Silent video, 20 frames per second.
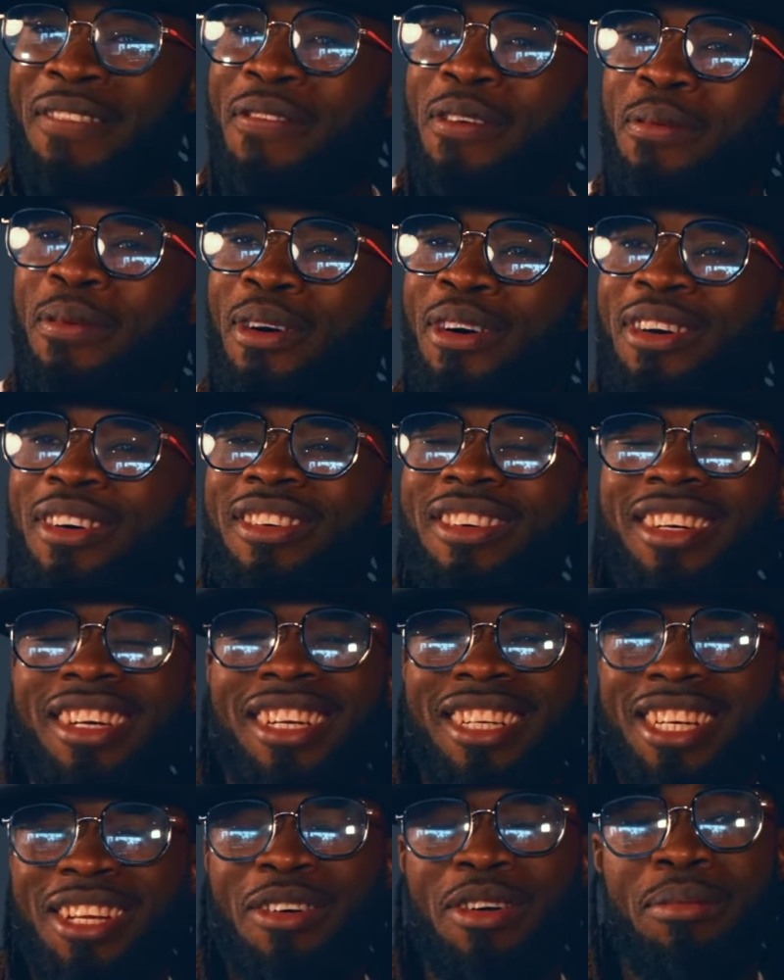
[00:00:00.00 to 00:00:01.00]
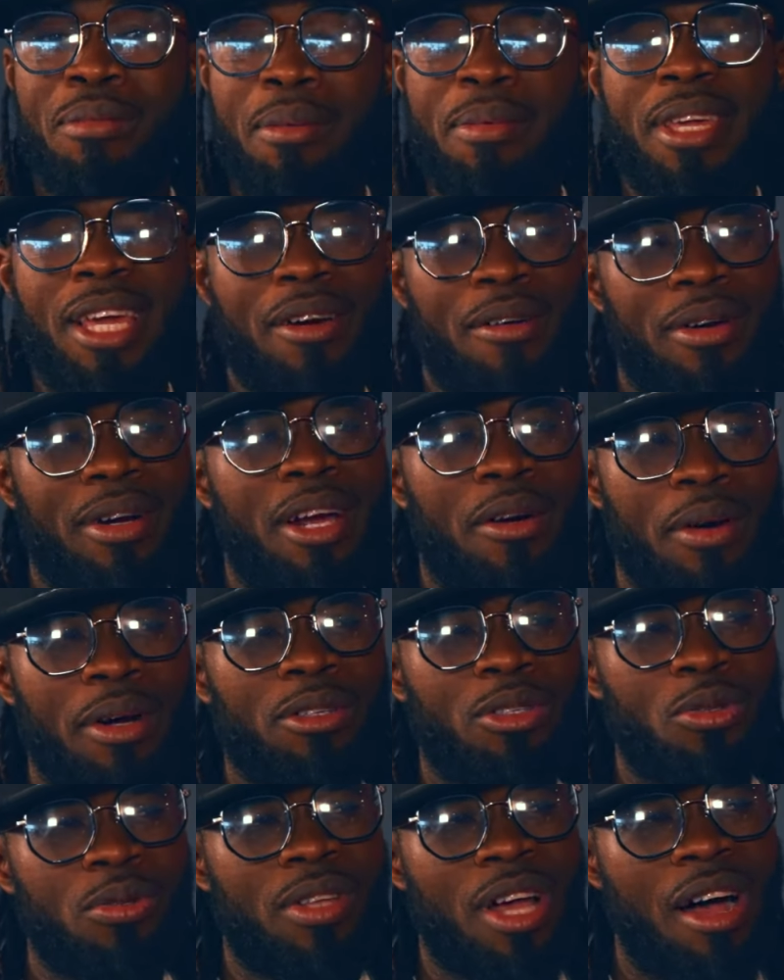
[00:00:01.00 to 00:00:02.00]
The female, they were maybe
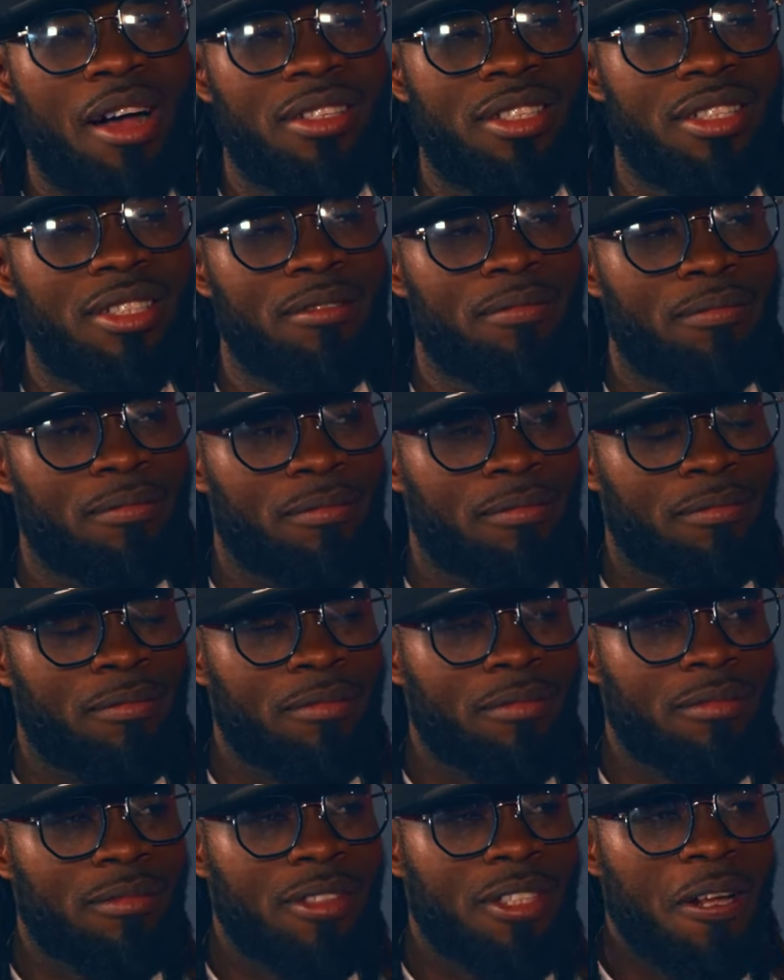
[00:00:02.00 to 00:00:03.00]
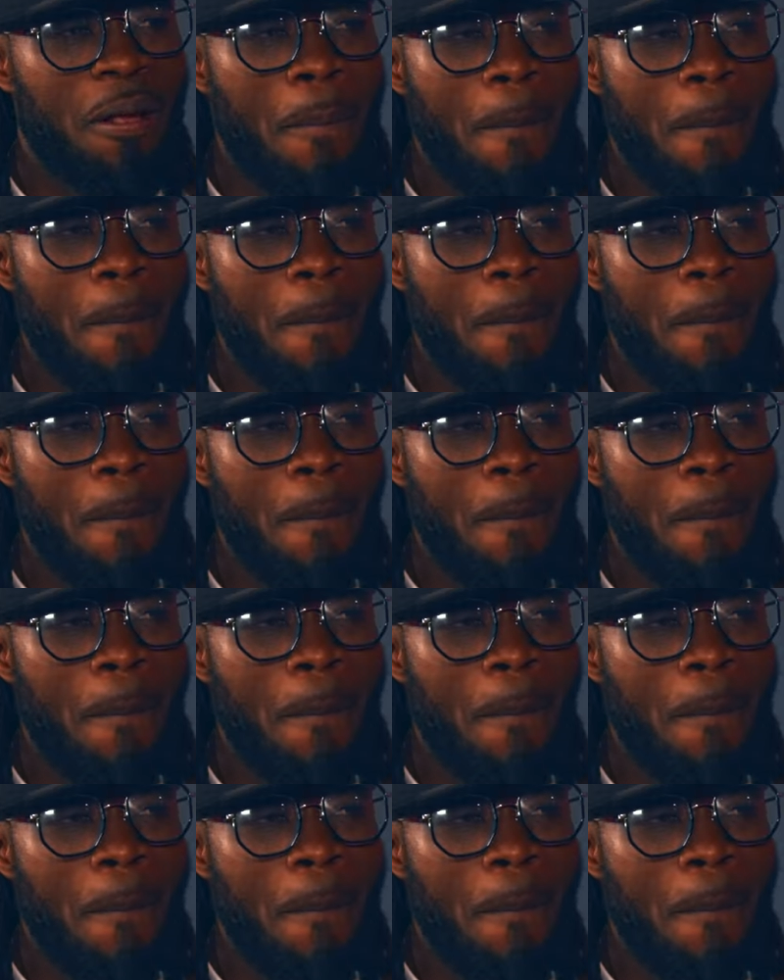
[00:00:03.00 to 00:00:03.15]
around 2000. Okay.